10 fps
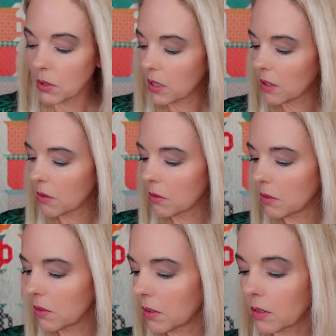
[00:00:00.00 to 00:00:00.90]
going to go
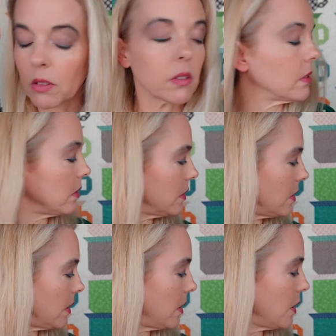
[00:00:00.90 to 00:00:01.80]

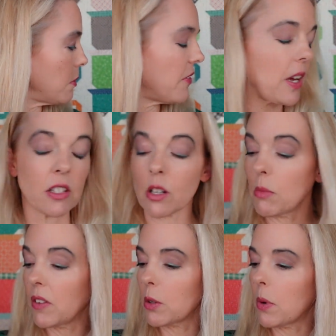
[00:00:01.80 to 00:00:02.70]
a little bit faster. I
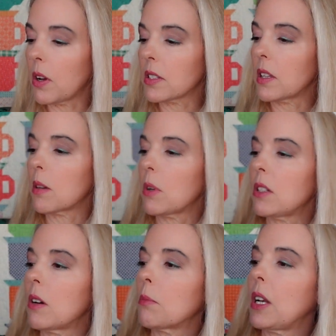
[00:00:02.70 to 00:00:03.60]
may have to pause. I think my
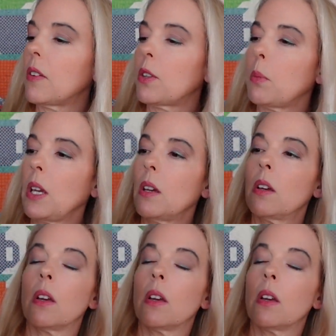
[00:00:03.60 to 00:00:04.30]
dog might have to pee.